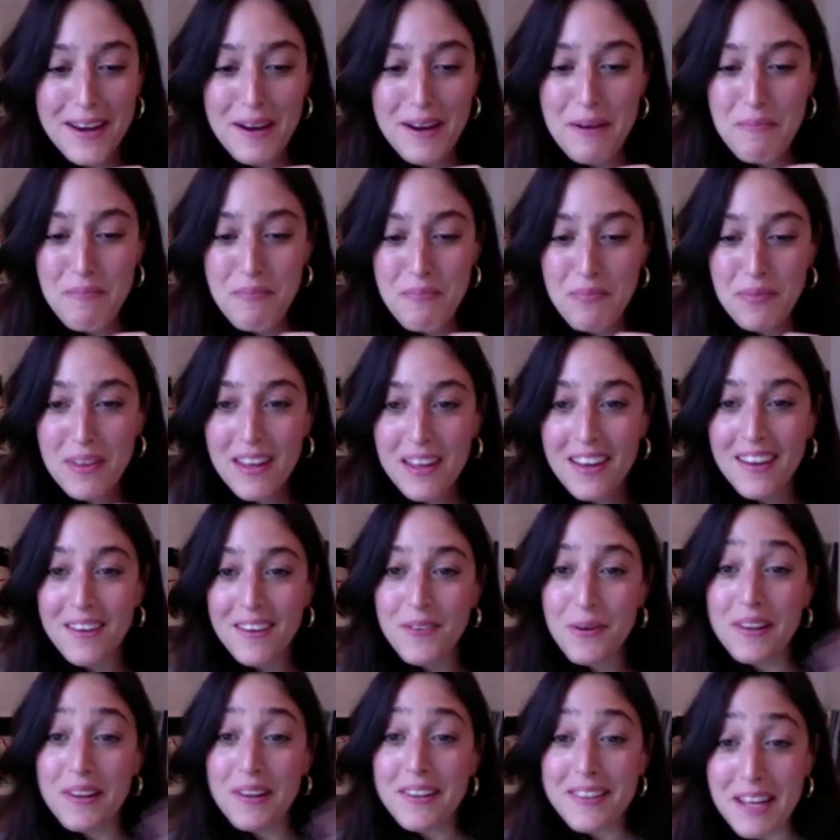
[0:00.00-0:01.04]
Um,
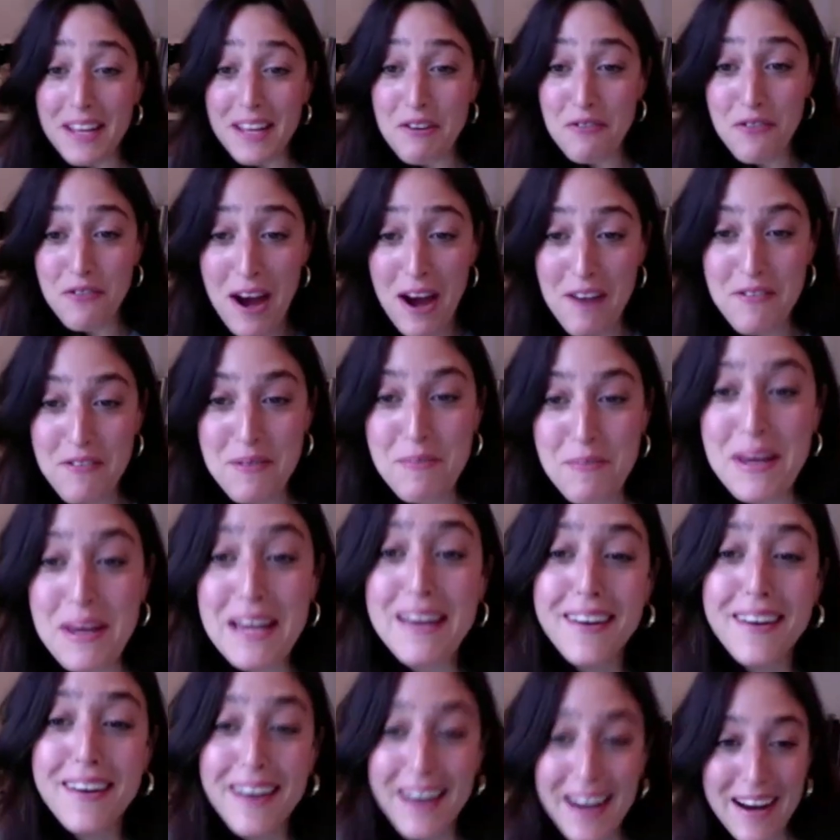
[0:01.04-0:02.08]
well, thank you for having
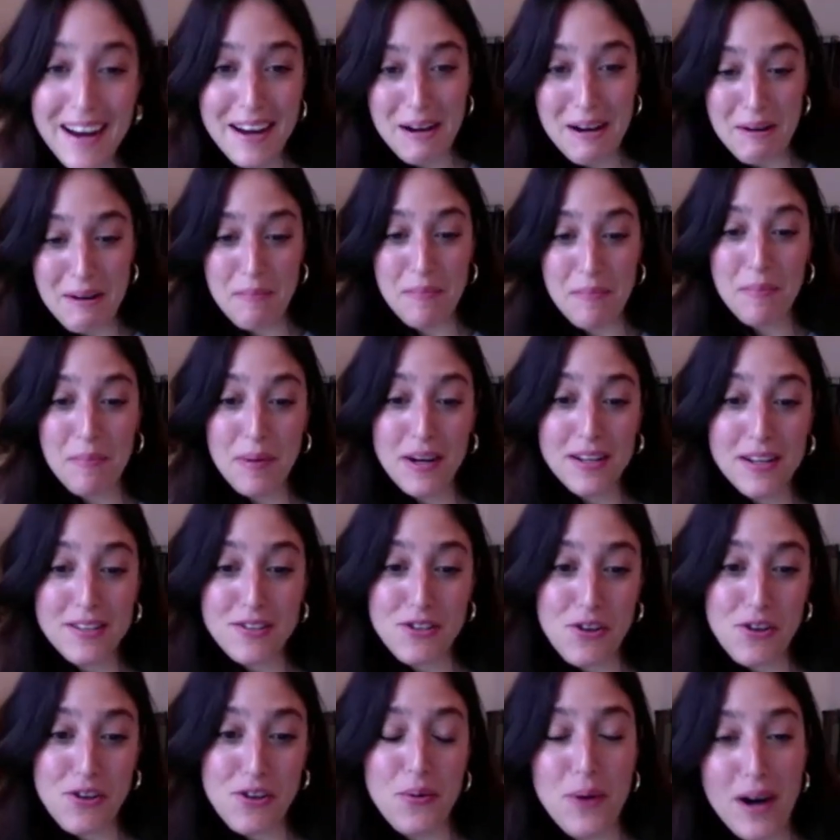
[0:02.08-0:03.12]
me. Um,
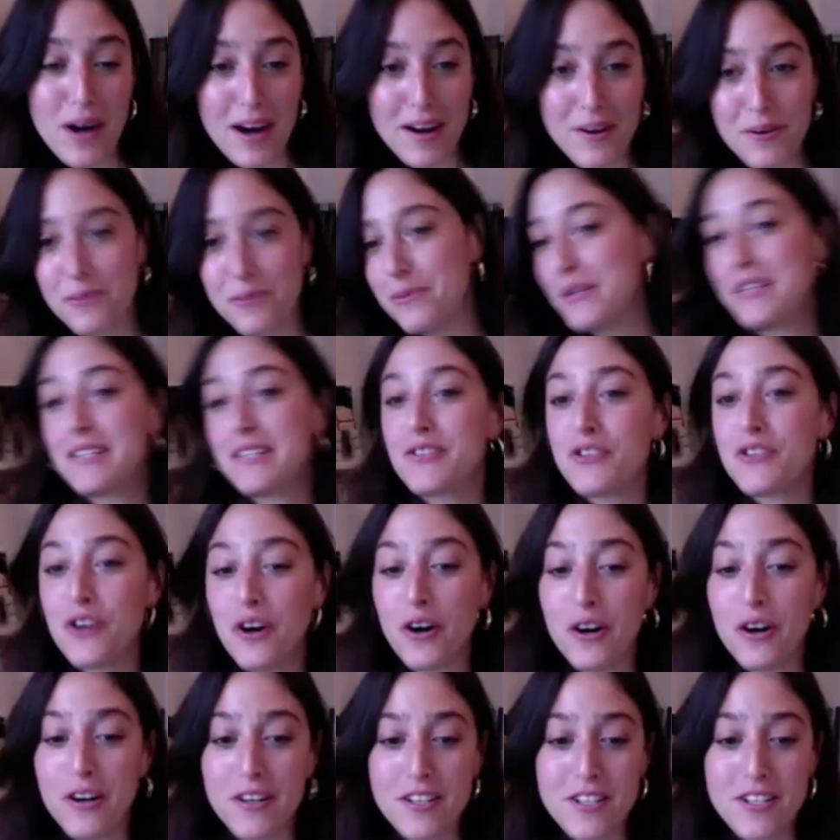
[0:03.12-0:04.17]
so I always
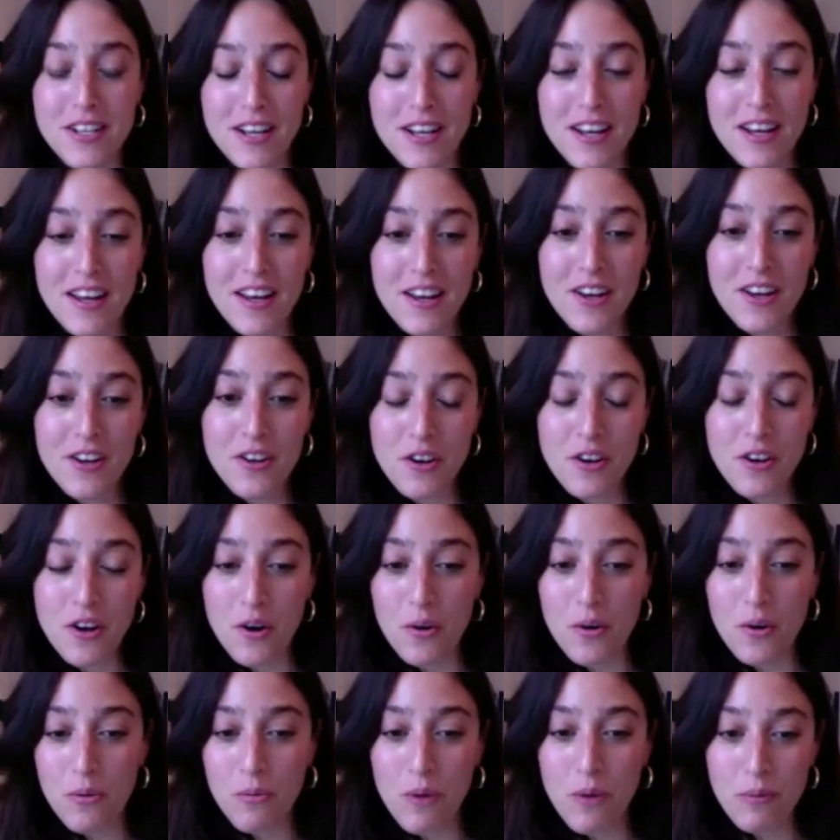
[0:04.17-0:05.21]
start, you
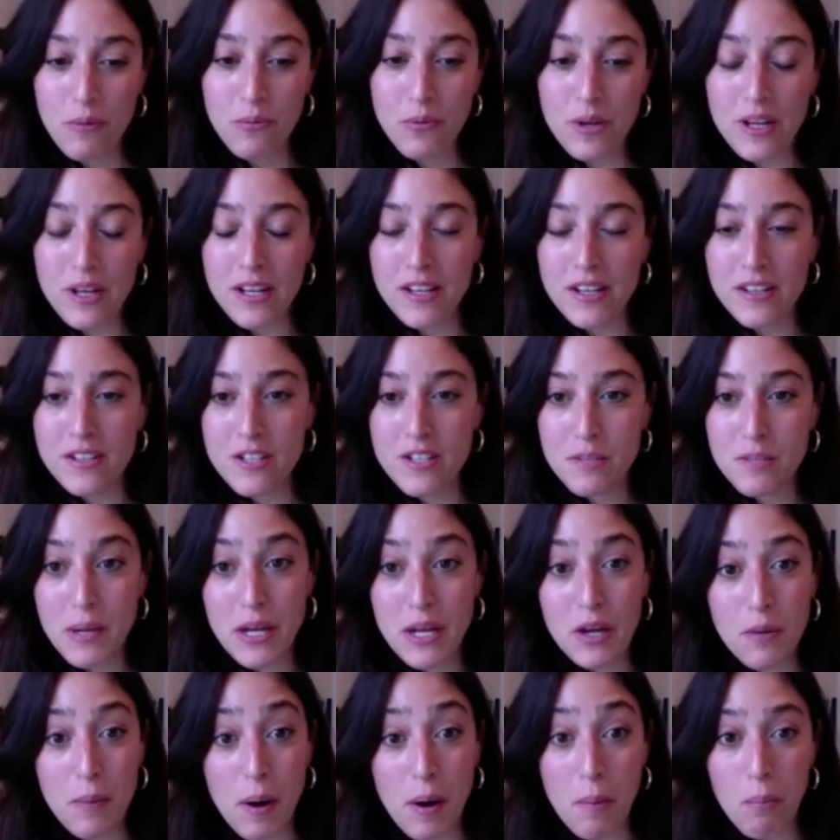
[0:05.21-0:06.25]
know, when we
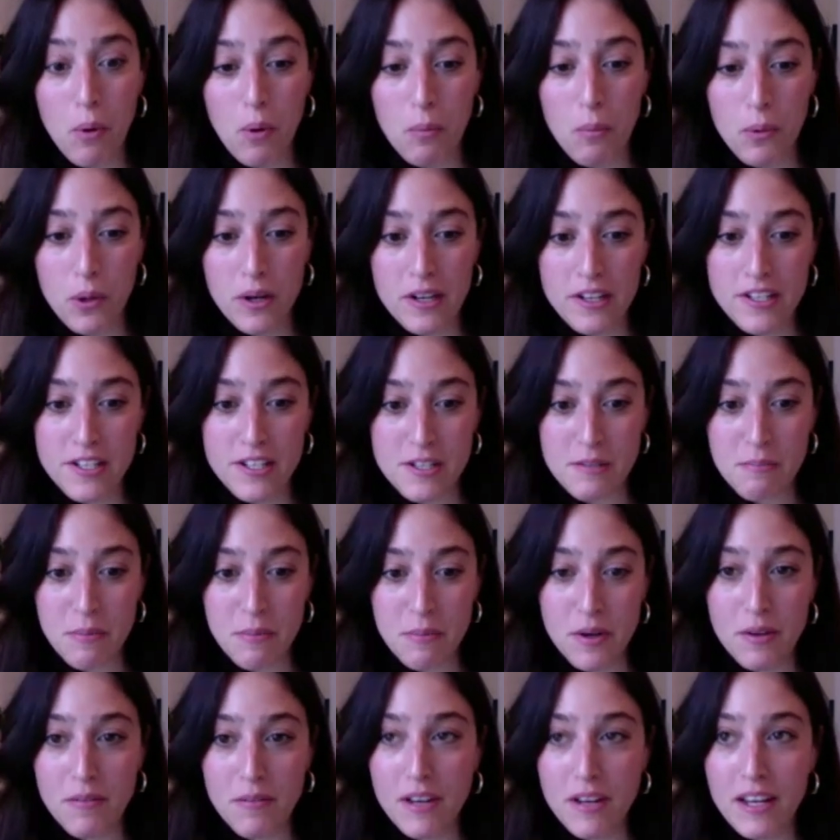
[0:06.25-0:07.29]
speak about populism,
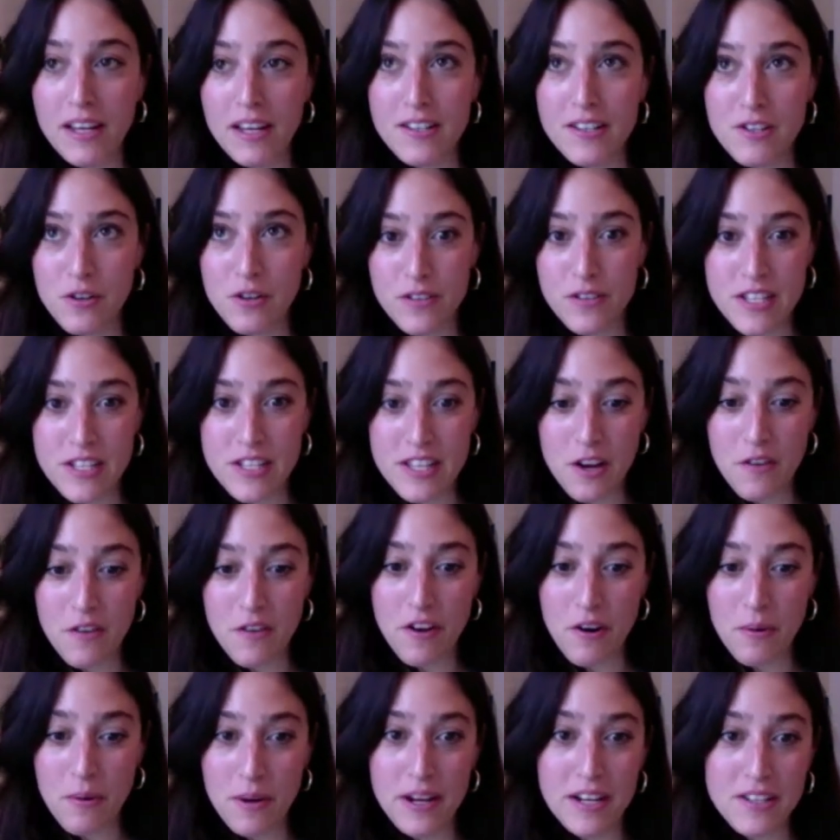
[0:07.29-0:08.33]
it is obviously a
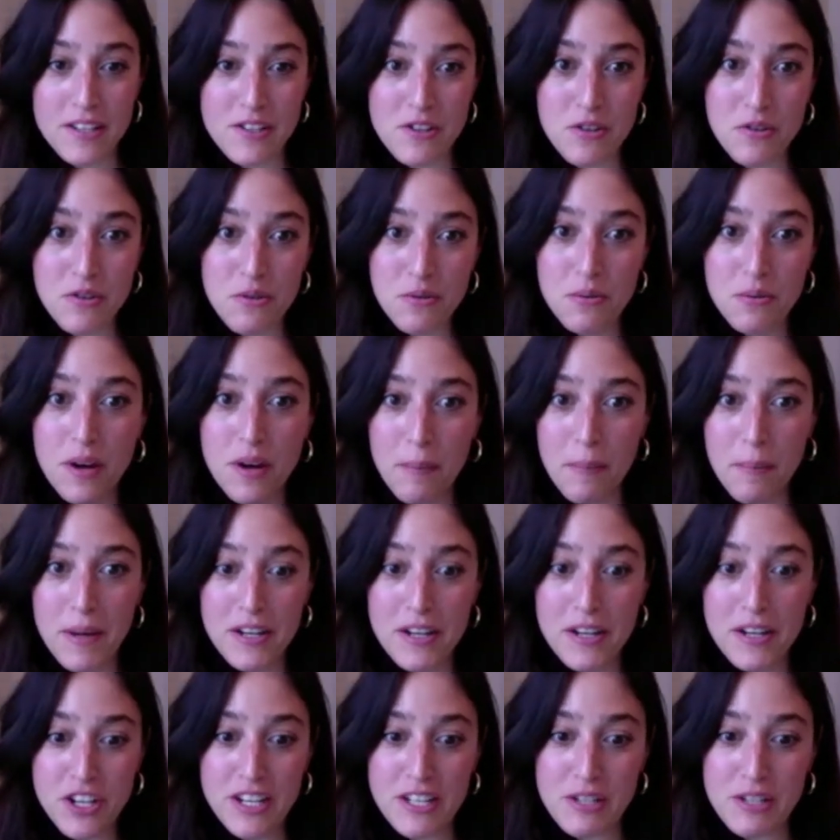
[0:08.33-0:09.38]
very, as you
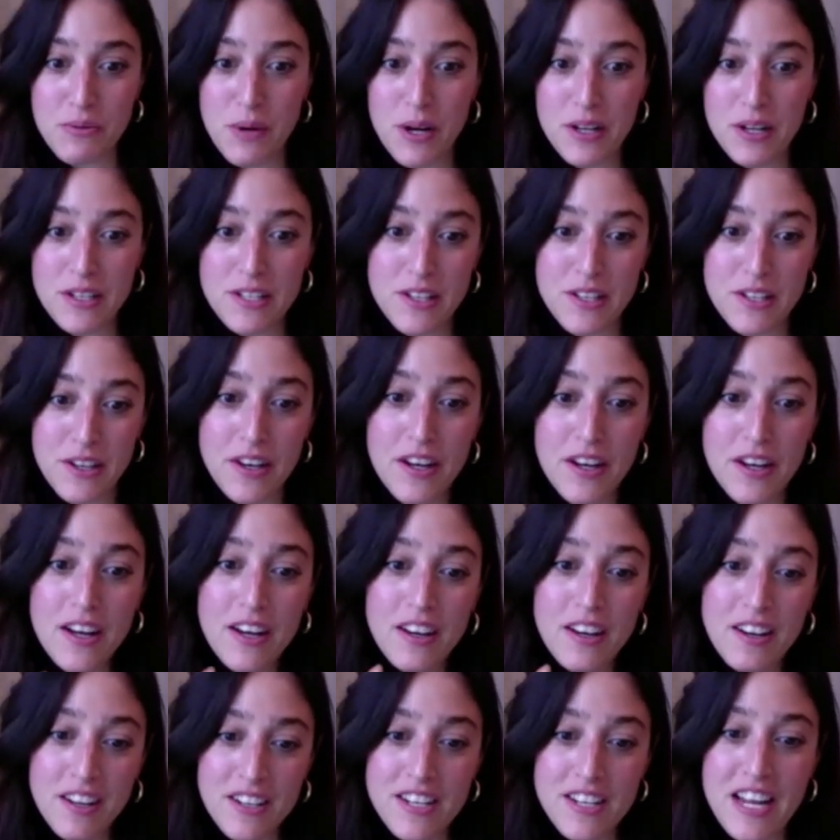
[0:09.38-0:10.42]
mentioned as well, it's a
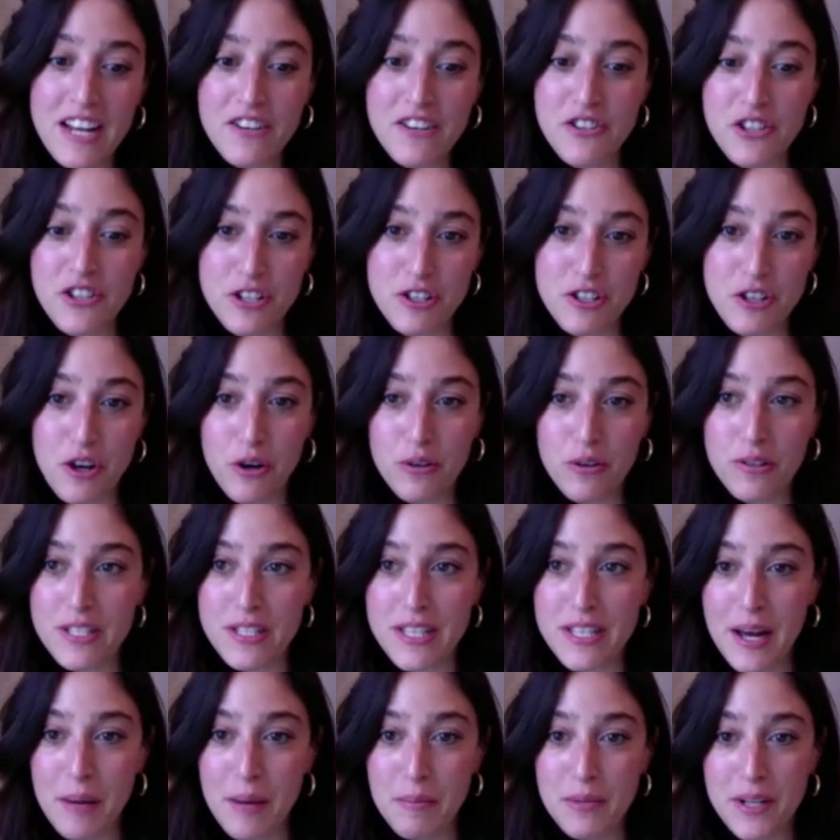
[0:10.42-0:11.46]
contentious
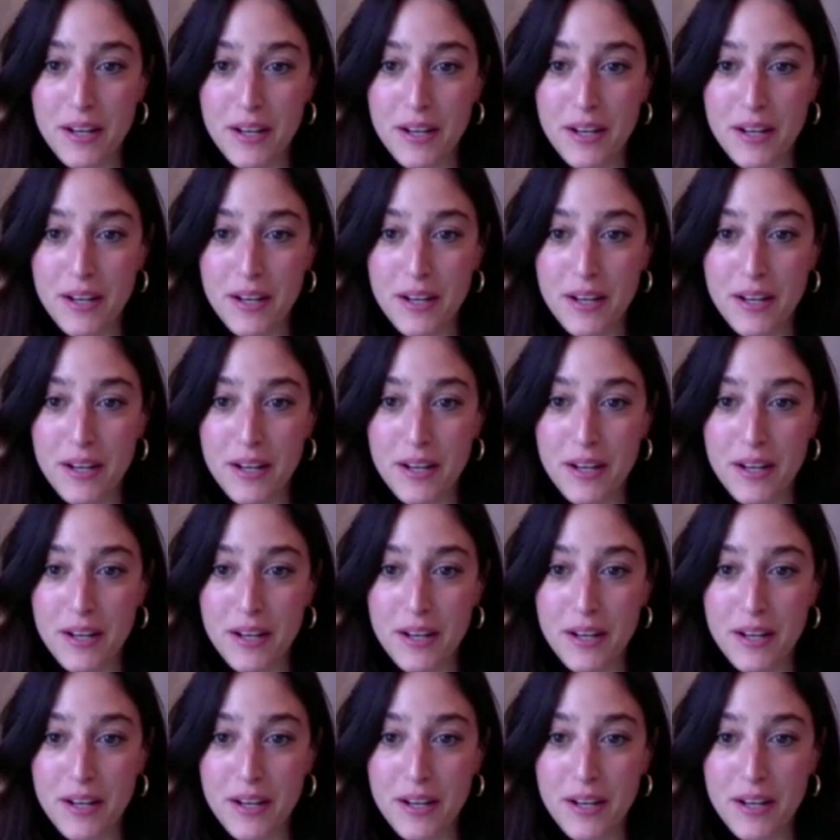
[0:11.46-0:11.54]
concept.